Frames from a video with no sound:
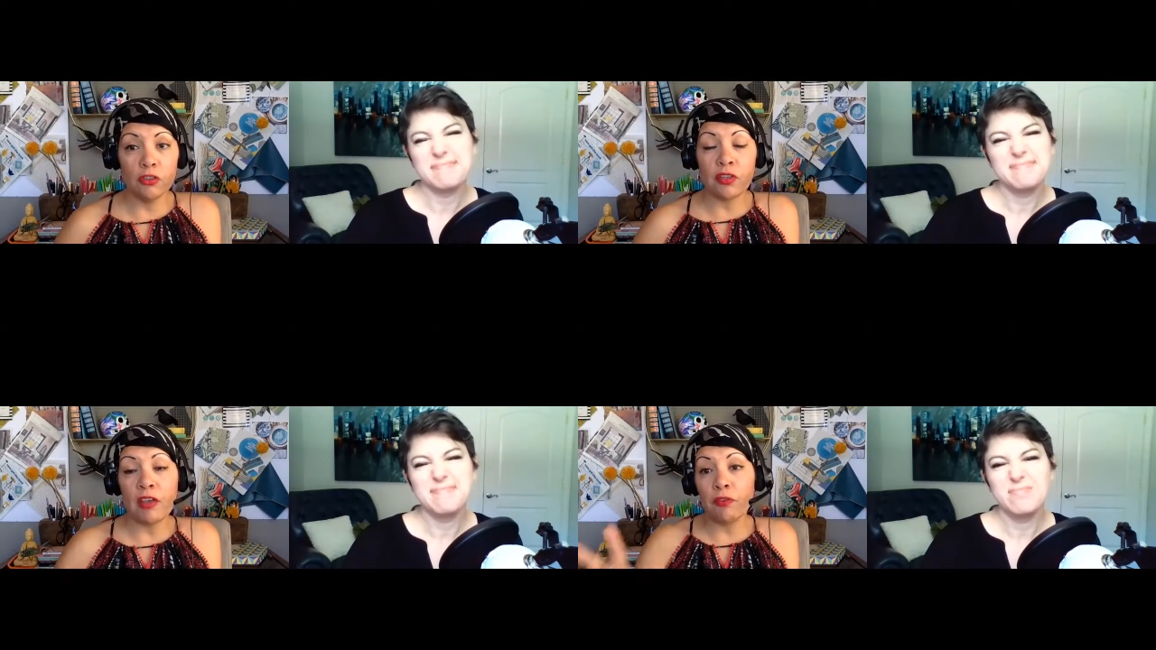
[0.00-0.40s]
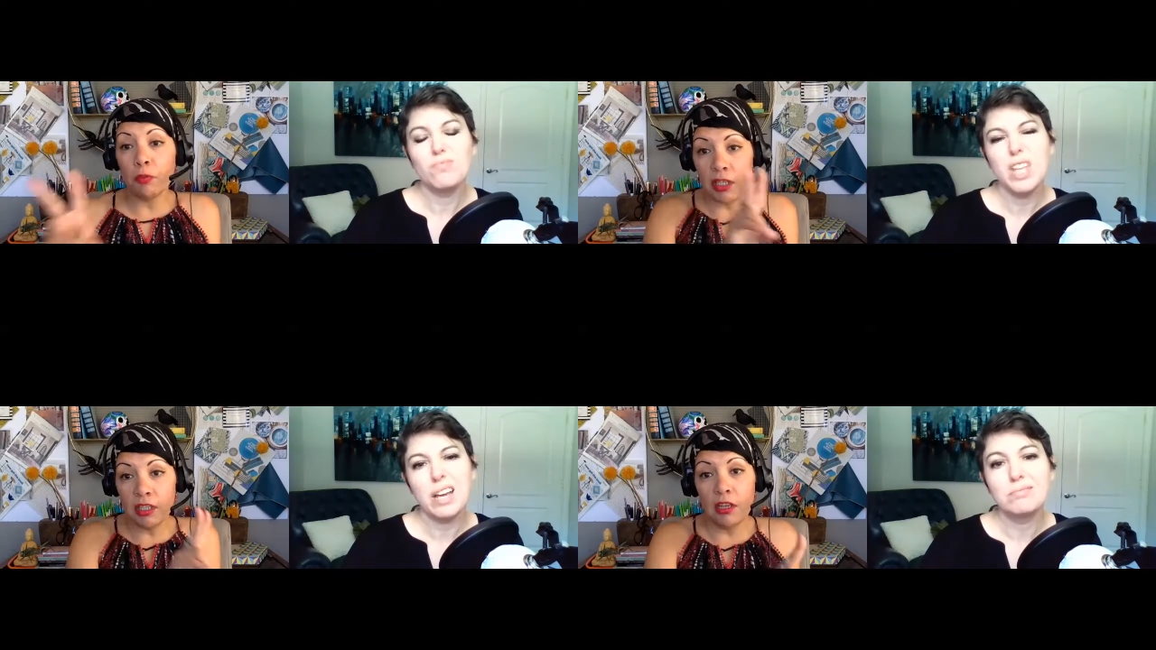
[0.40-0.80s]

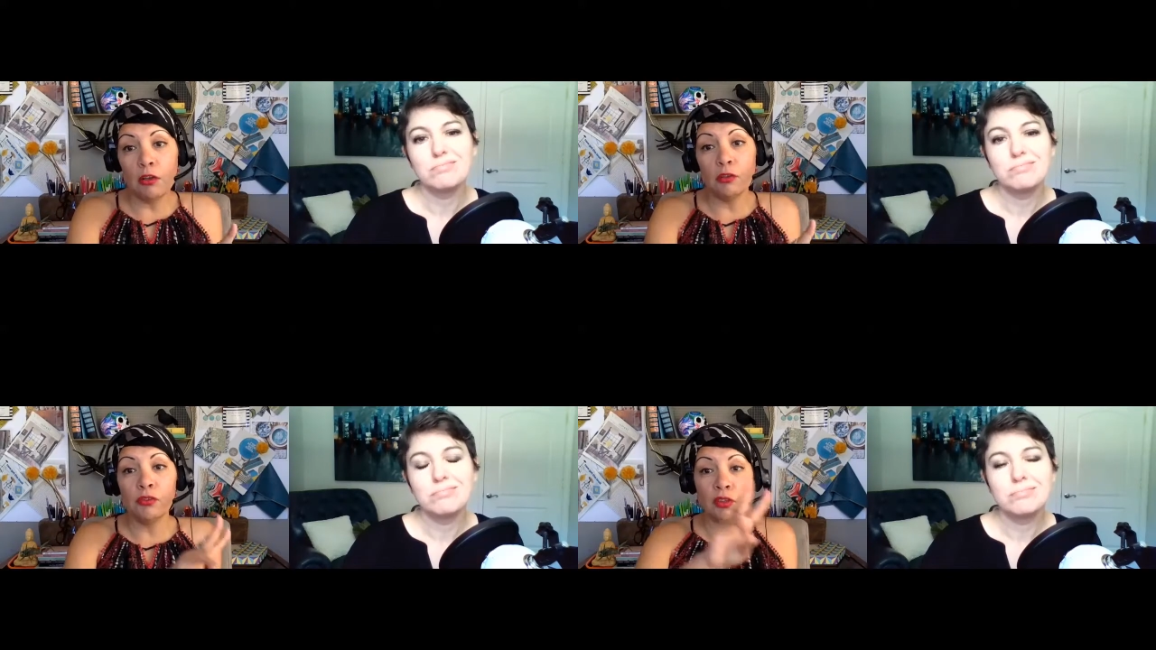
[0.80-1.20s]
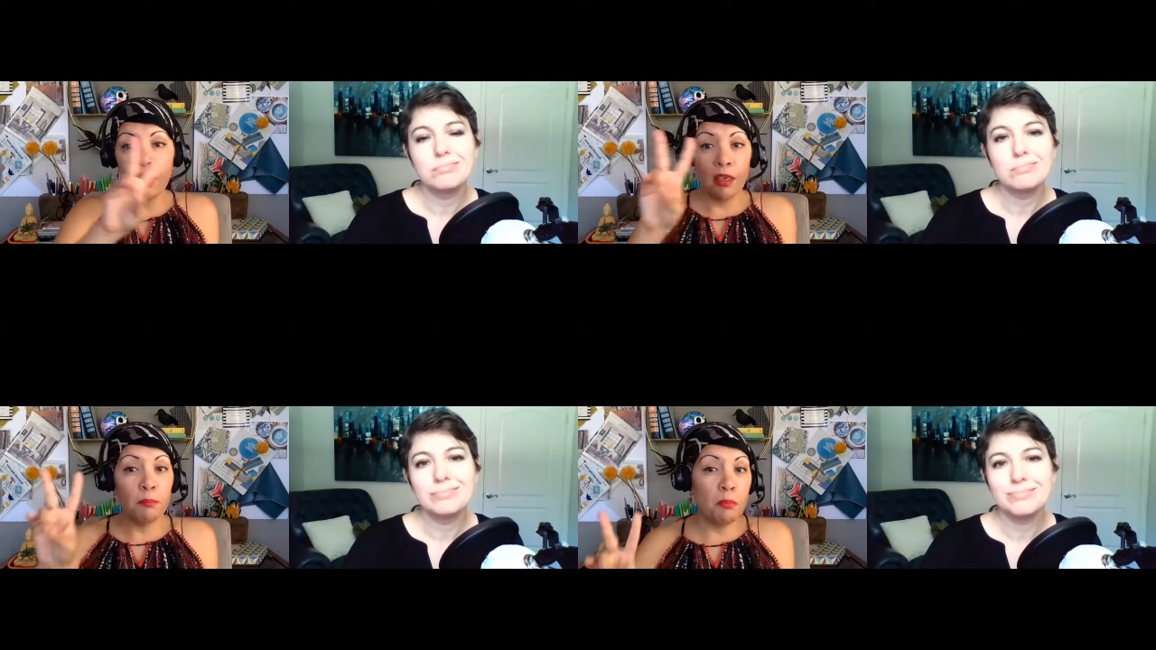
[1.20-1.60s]
Speaker 1: Everybody knows
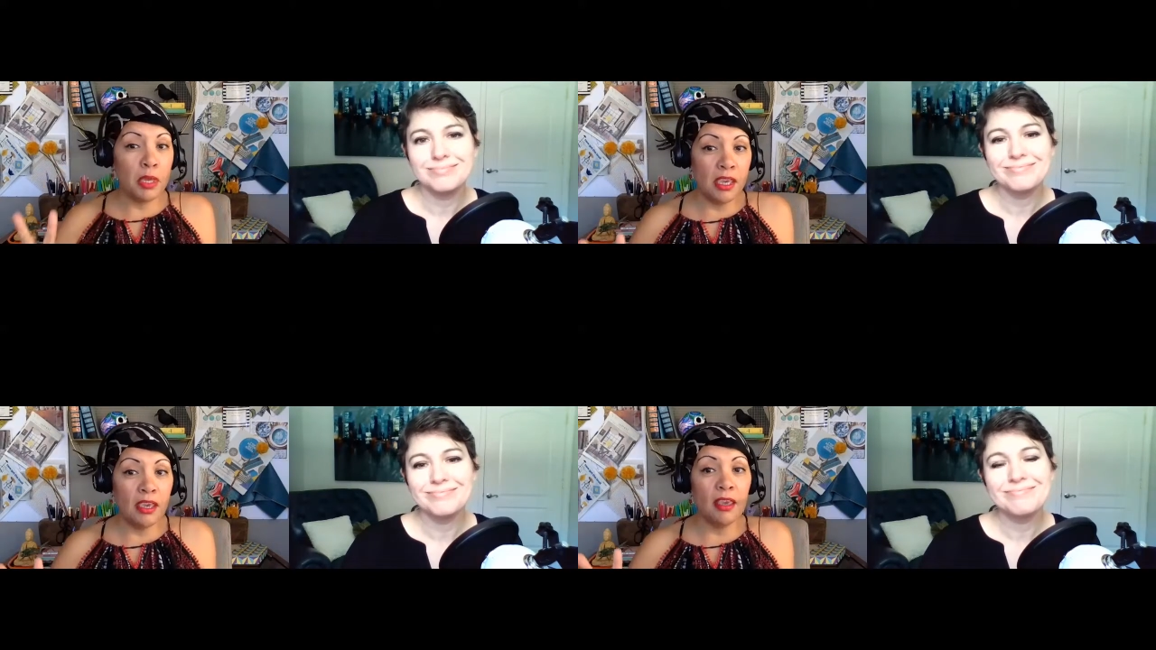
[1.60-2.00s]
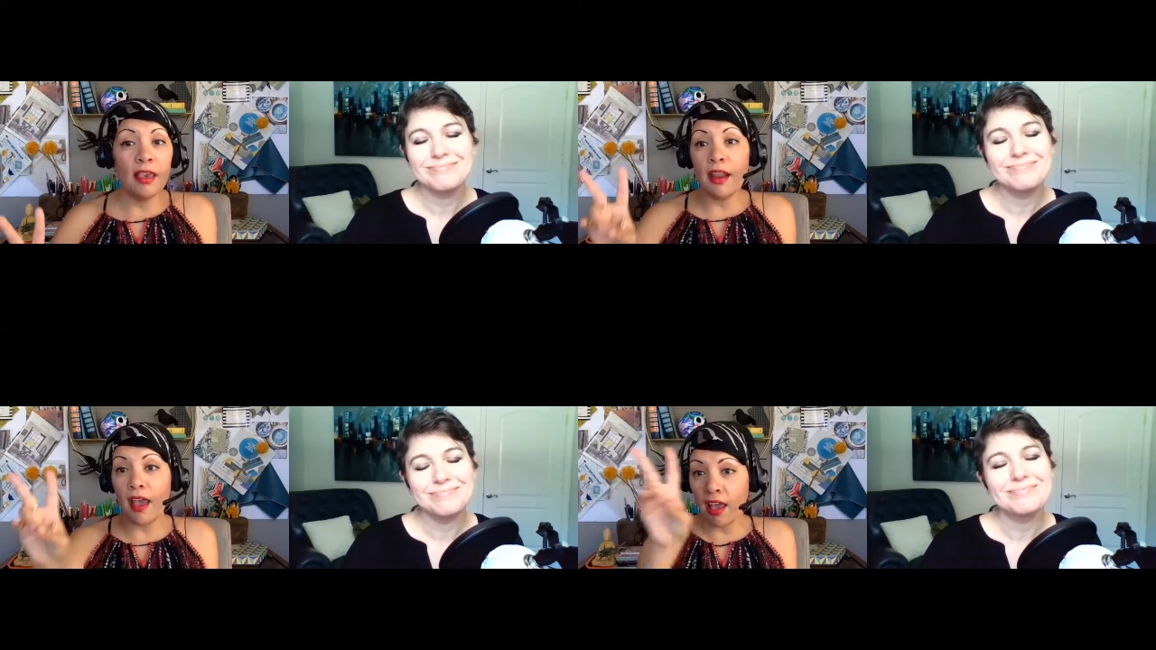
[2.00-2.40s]
me and
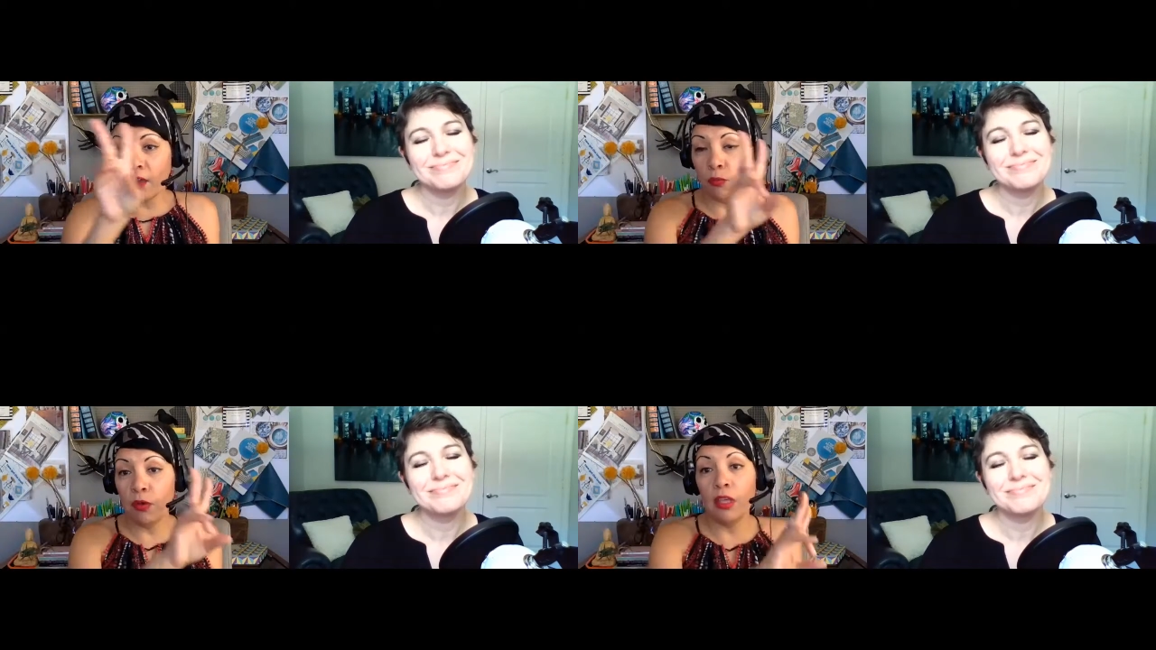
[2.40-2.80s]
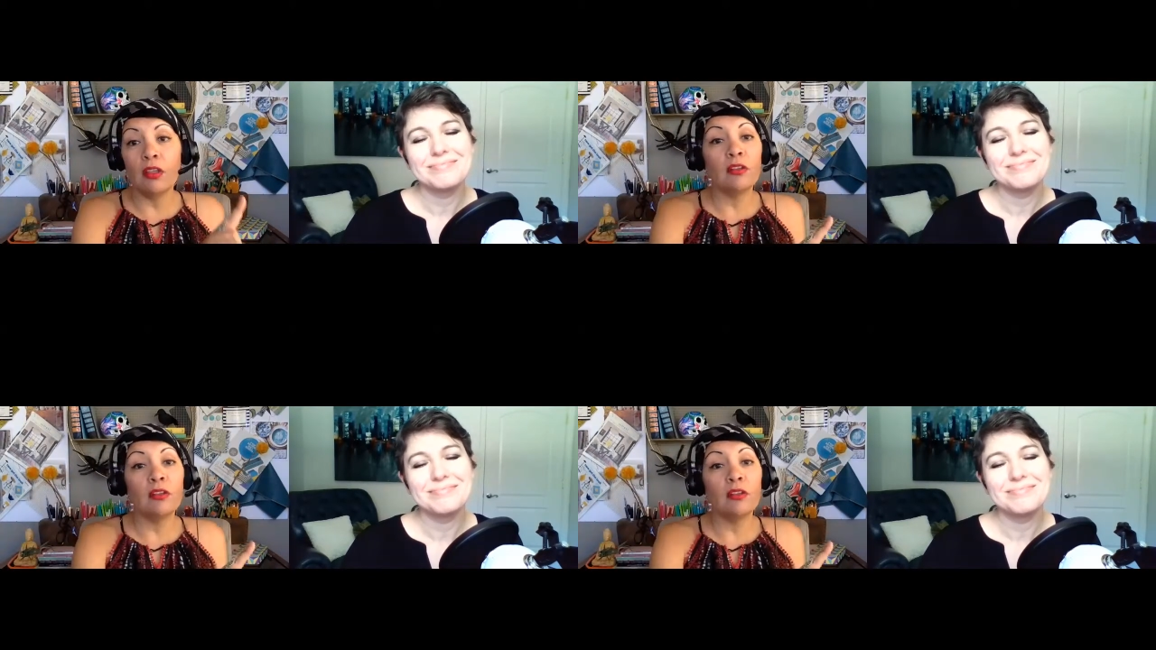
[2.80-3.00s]
I will,